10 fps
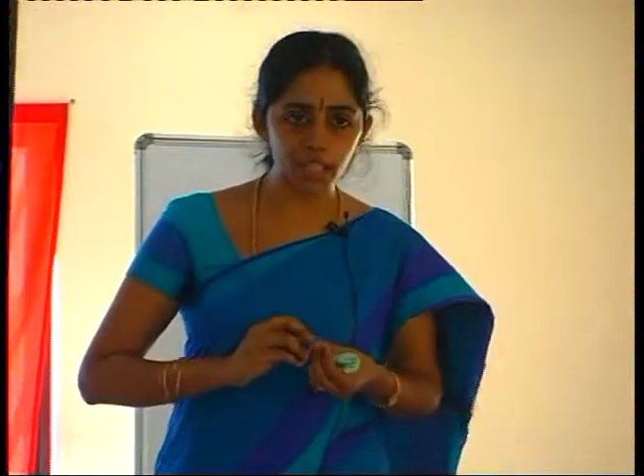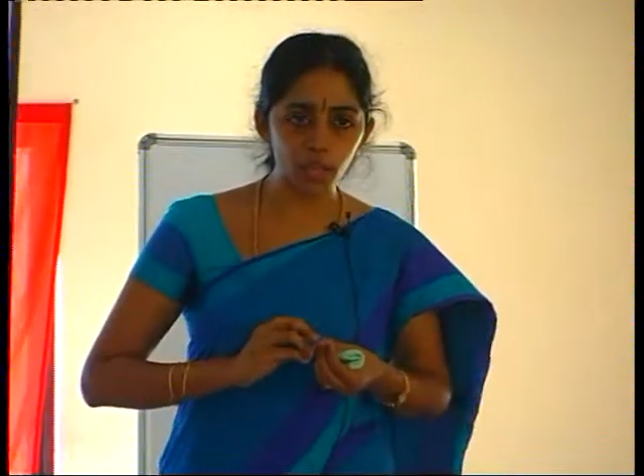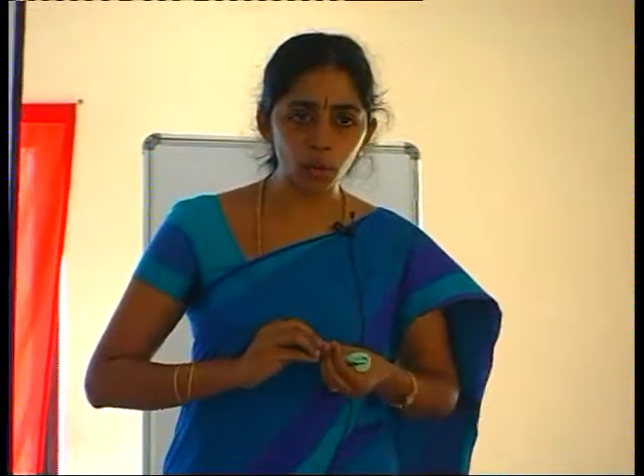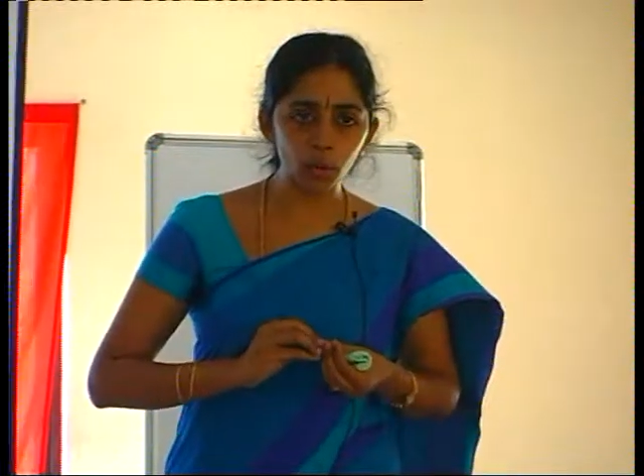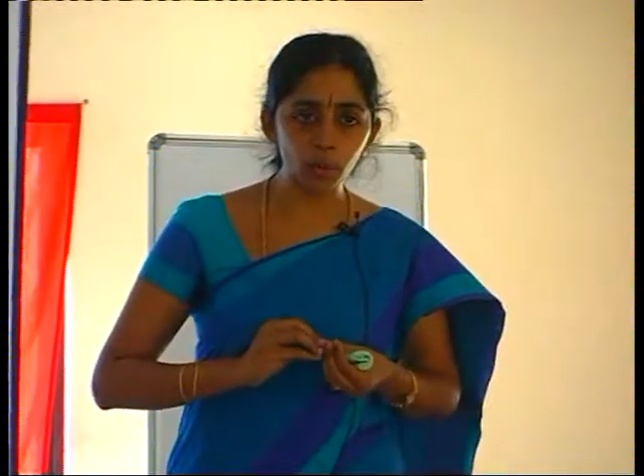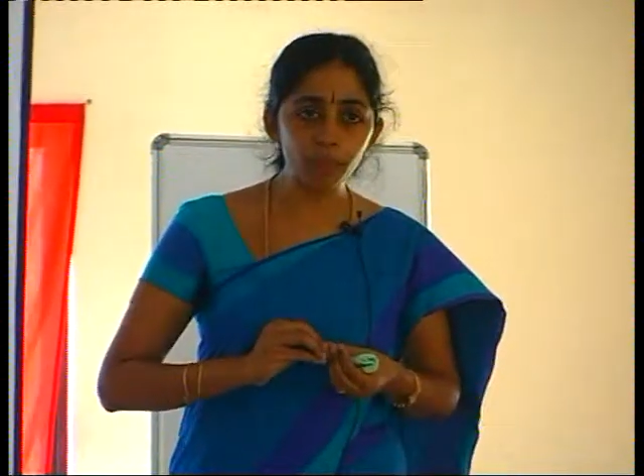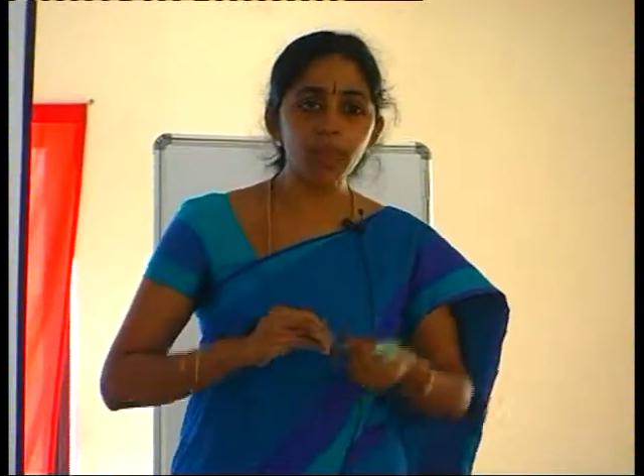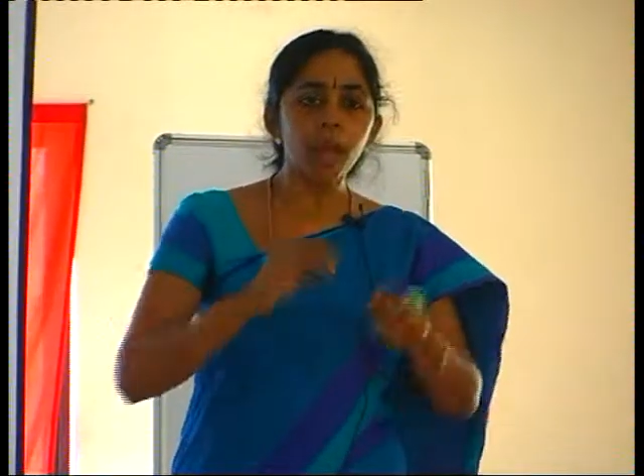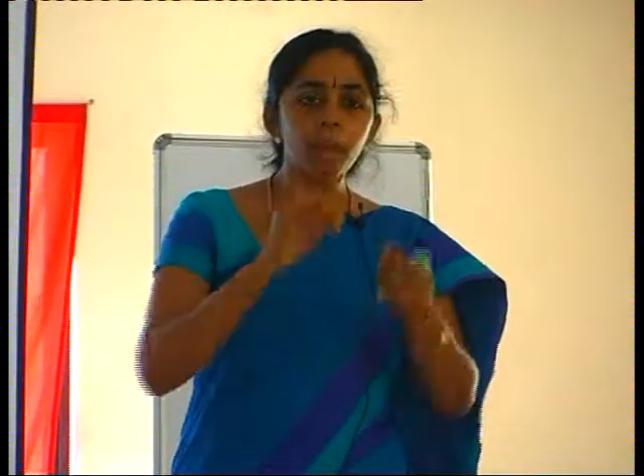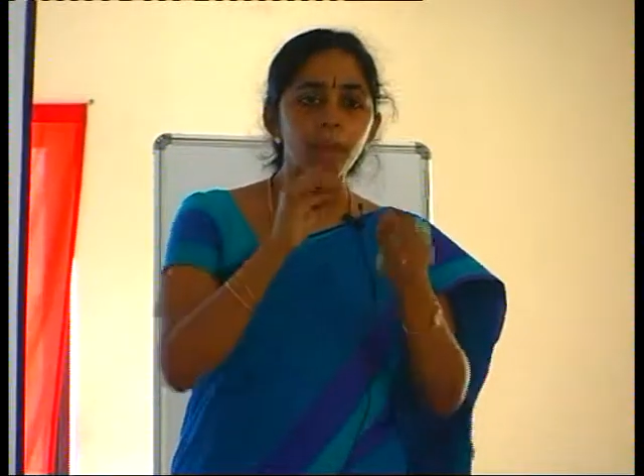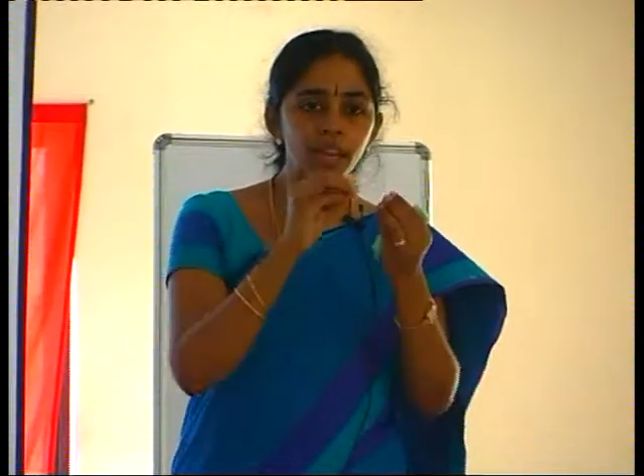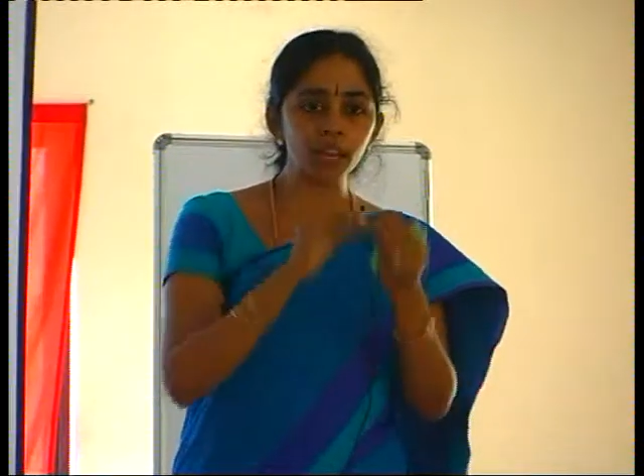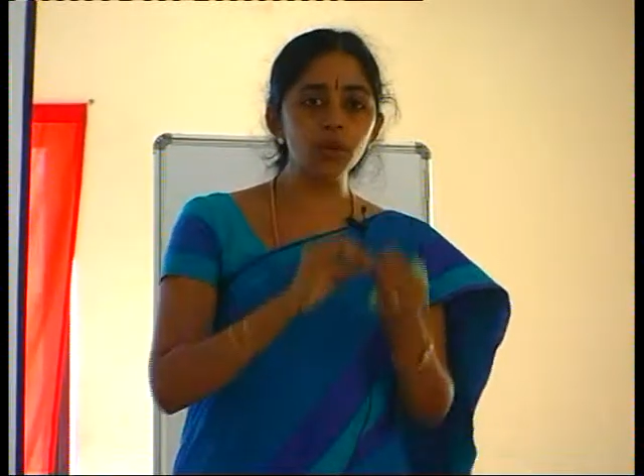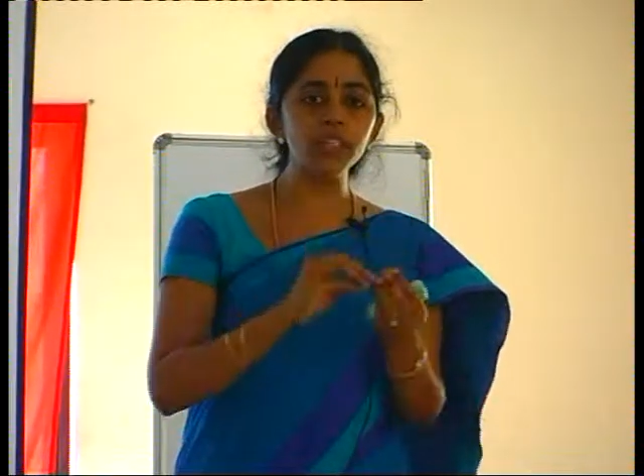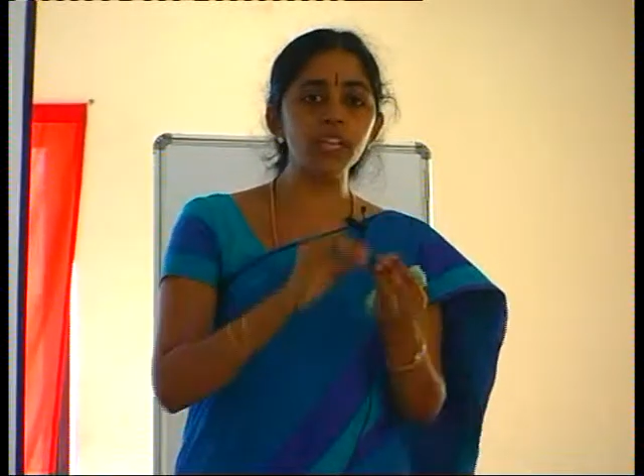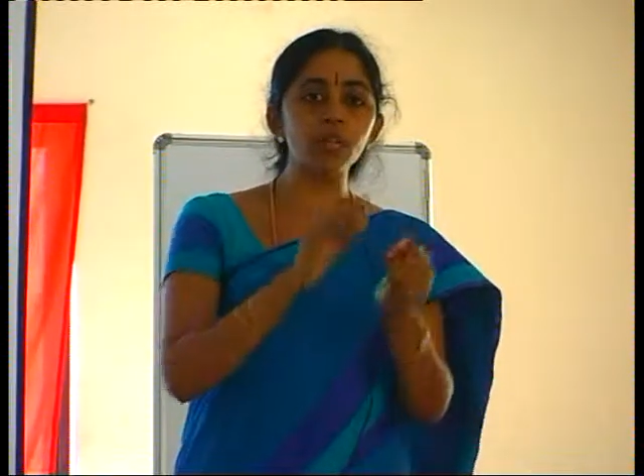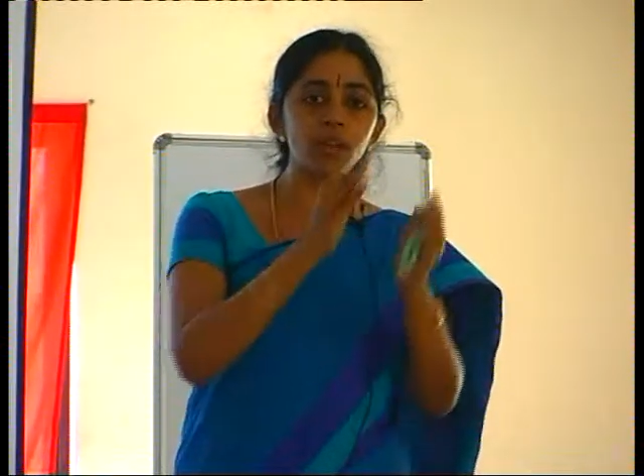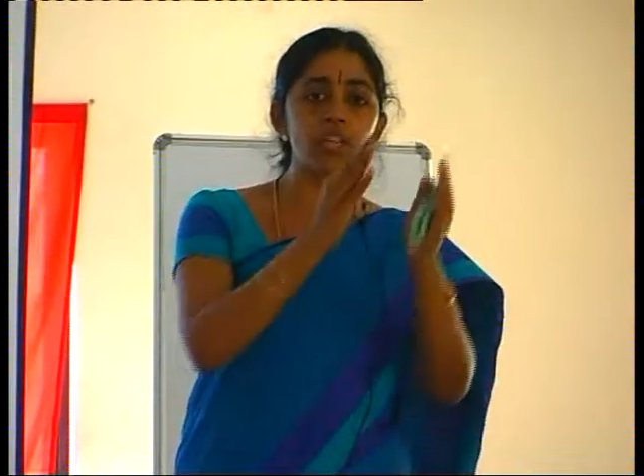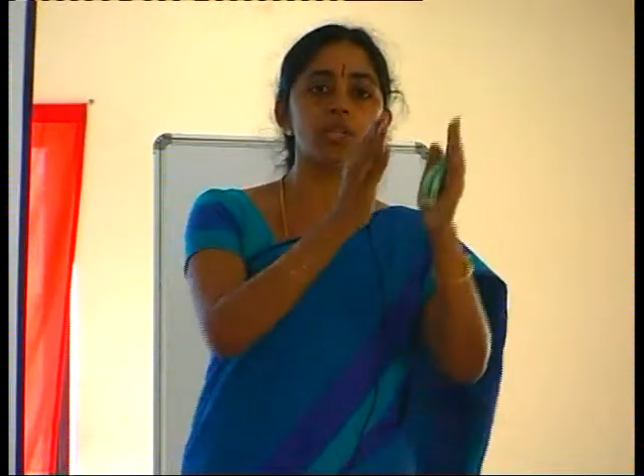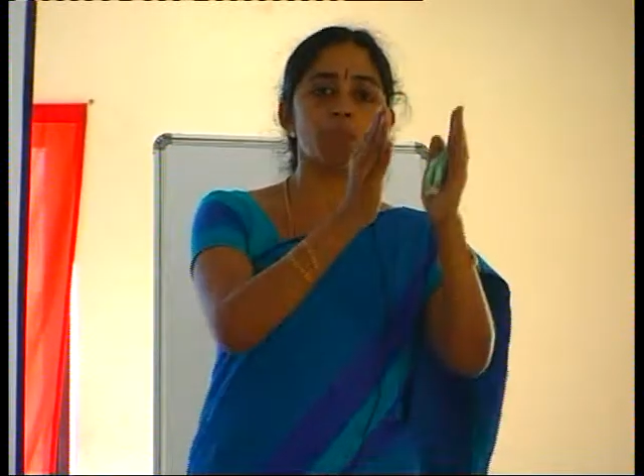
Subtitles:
group by using which my